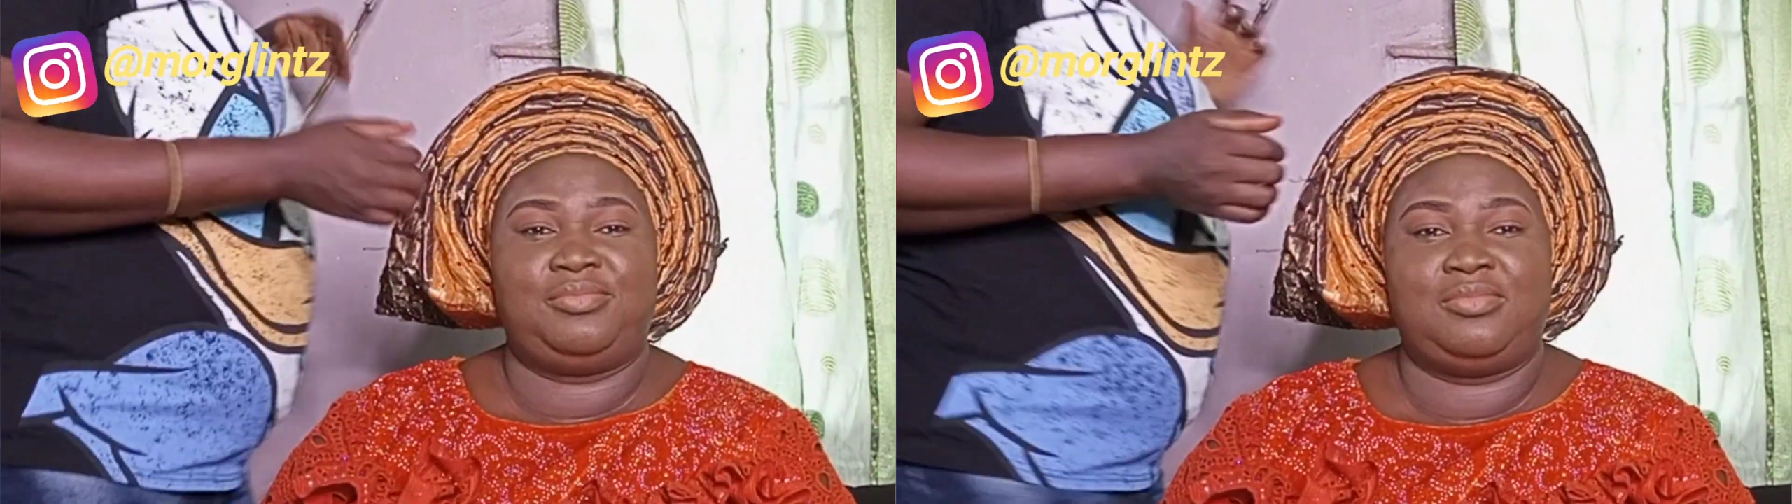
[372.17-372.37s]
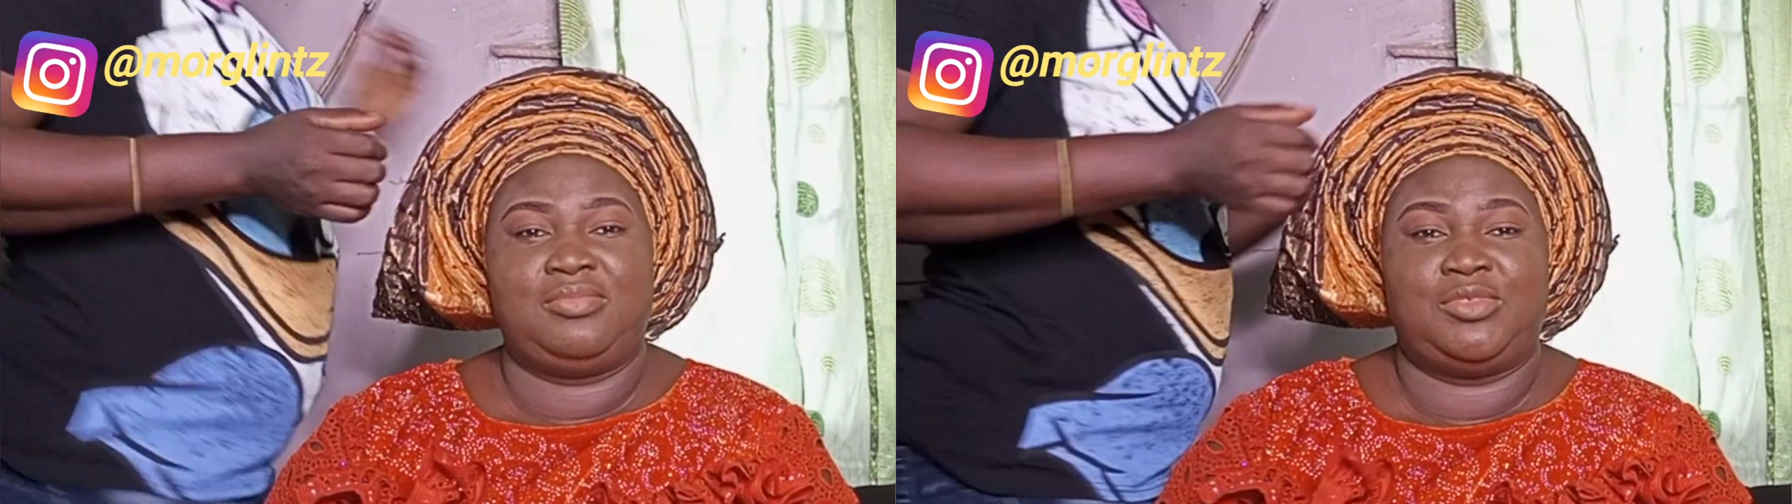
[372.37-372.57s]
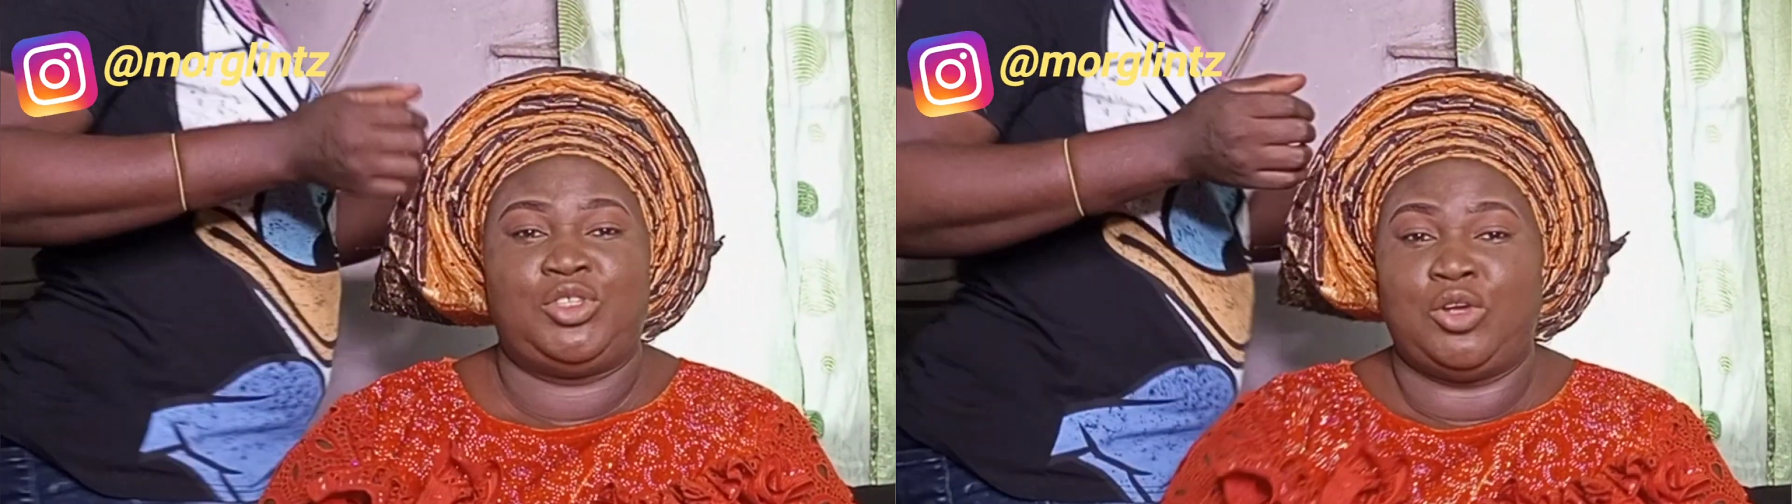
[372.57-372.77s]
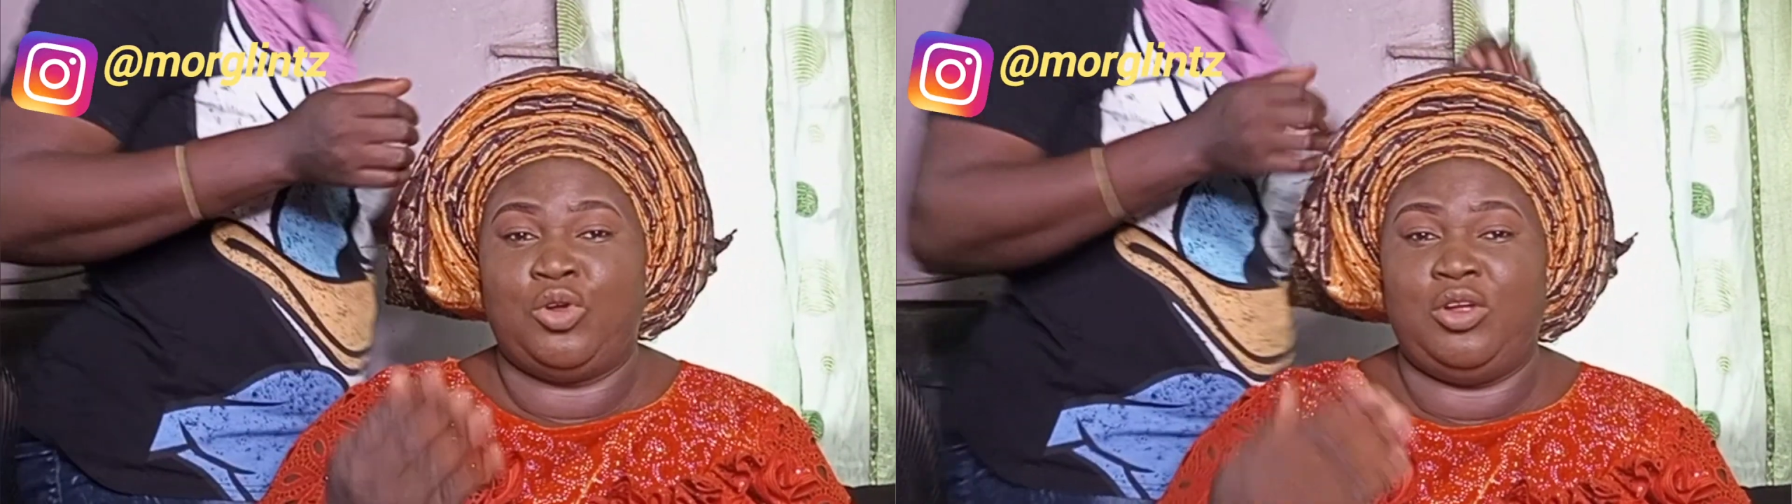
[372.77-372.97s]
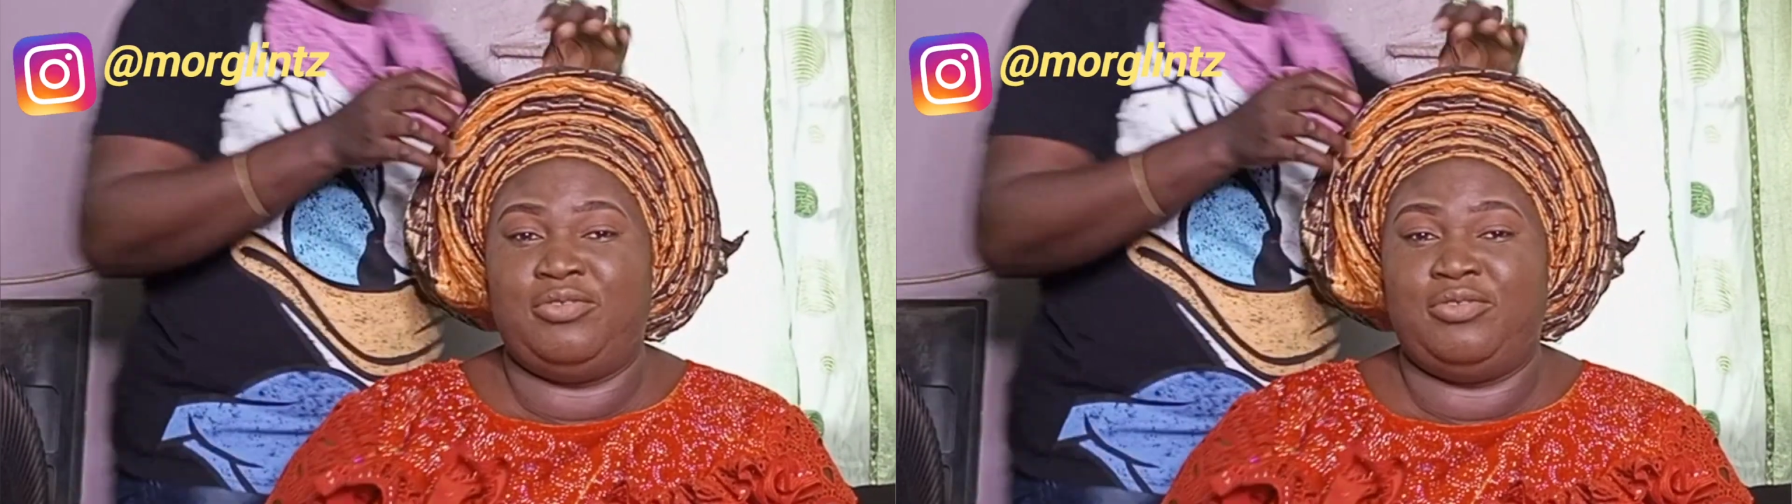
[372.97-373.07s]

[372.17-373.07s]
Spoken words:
Now I think the